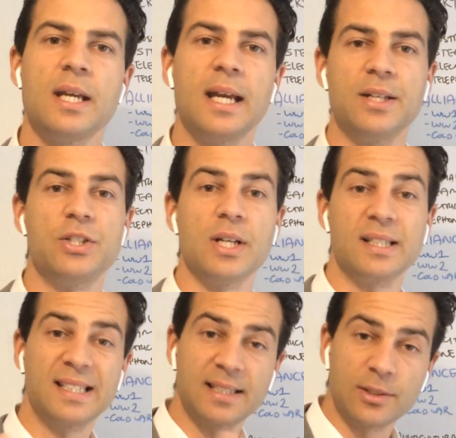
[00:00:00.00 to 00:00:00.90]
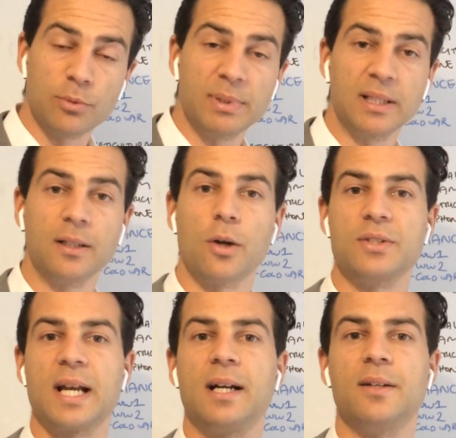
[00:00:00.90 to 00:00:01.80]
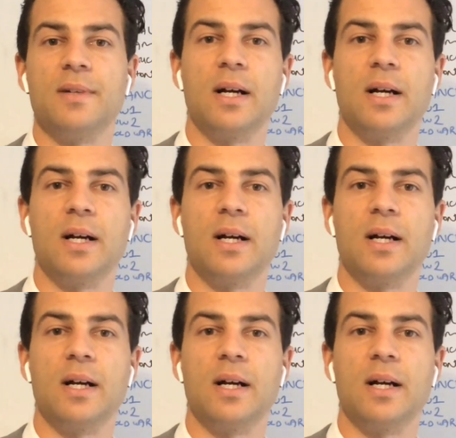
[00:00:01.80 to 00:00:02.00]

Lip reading: each year. 62 billion goes out